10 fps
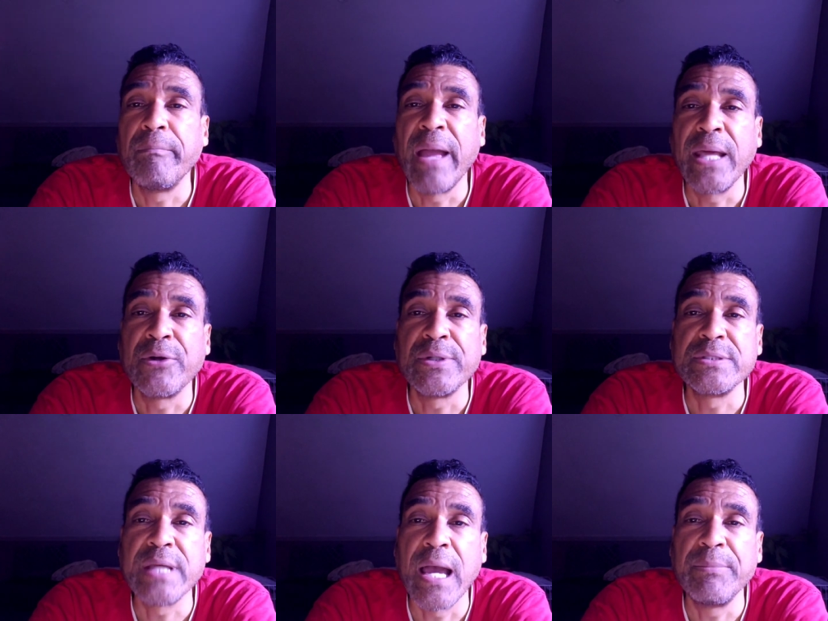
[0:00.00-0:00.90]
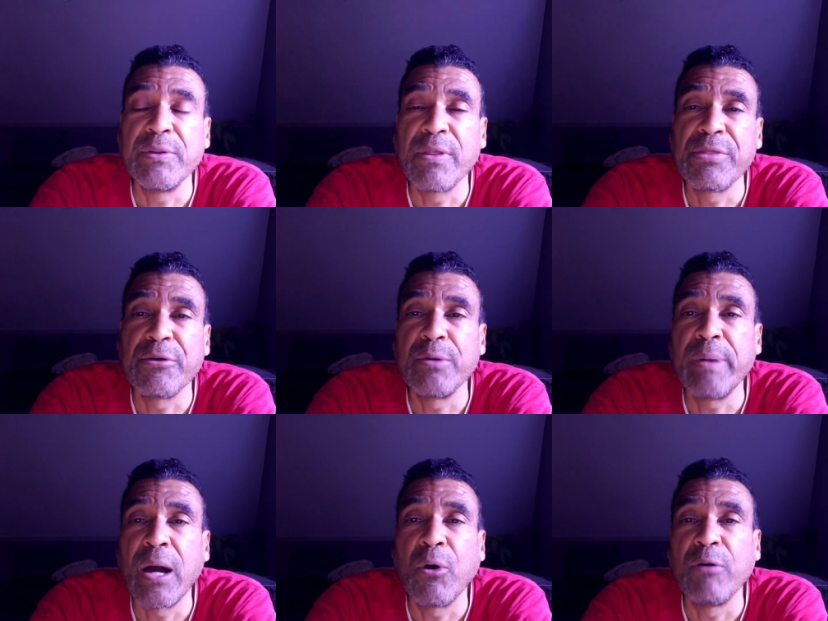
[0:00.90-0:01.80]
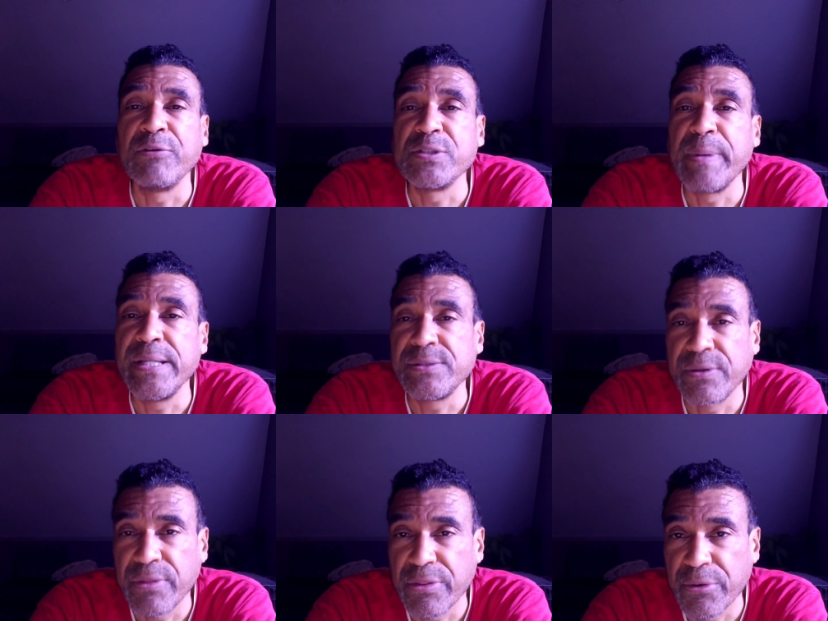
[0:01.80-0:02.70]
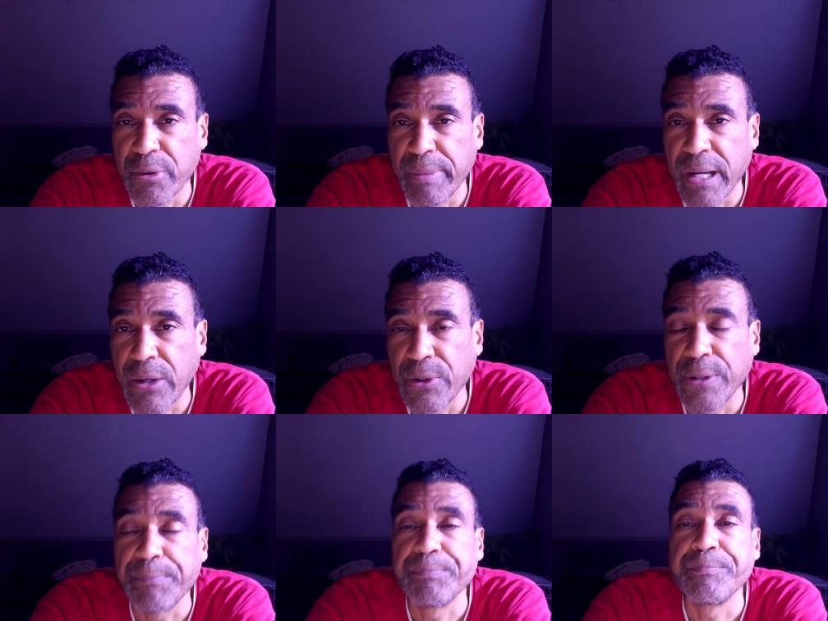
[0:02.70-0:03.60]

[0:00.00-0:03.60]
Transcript: matter is time to the third power over space to the third power.